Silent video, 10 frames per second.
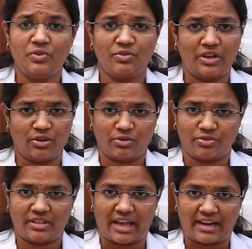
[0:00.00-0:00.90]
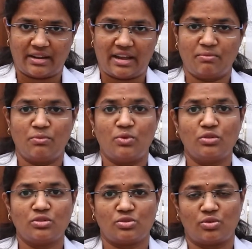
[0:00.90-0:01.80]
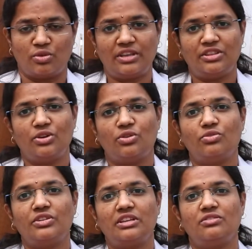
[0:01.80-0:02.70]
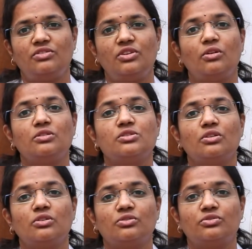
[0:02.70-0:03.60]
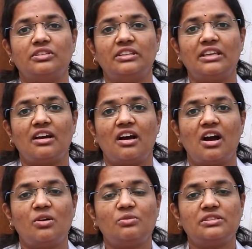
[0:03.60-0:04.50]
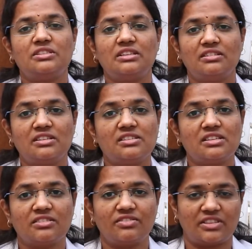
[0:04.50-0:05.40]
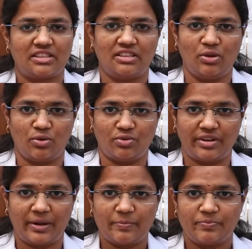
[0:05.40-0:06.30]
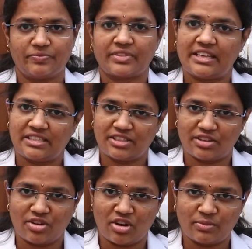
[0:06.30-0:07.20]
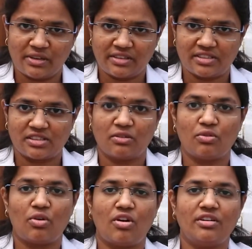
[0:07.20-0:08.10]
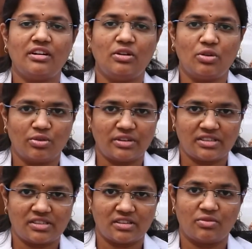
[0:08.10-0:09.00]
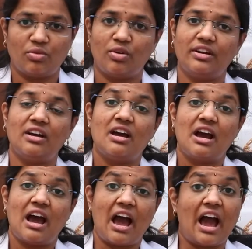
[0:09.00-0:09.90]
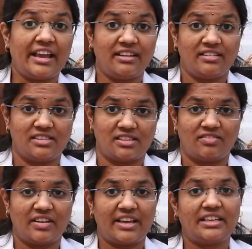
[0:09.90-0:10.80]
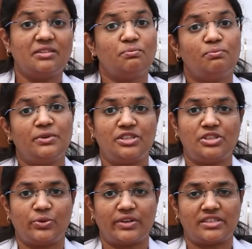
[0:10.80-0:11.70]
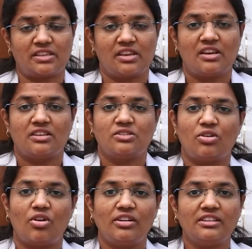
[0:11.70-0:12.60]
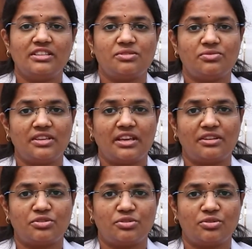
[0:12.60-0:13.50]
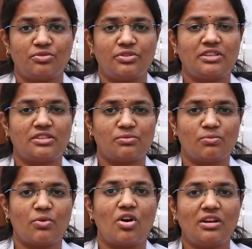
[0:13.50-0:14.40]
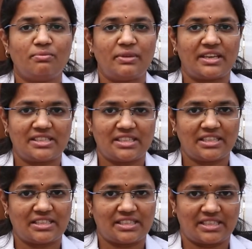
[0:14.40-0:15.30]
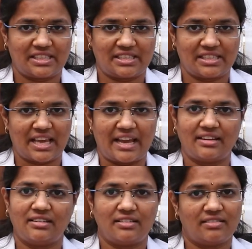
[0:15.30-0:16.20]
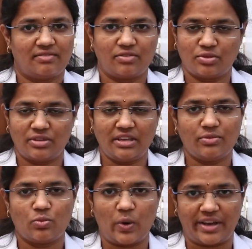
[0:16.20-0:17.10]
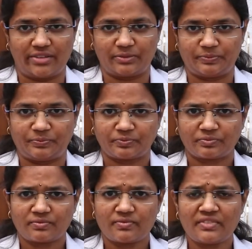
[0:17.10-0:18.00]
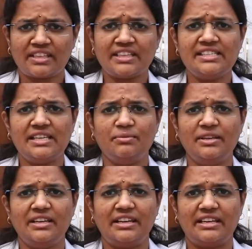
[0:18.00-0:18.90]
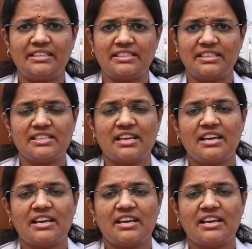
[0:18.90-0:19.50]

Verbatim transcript: we look for that and more so in the ovary we also look for the how is the reserve within the ovary is it a normal reserve or a low reserve or a high reserve like in PCOS. So, all this we get to know with a small basic scan to the wife. Semen analysis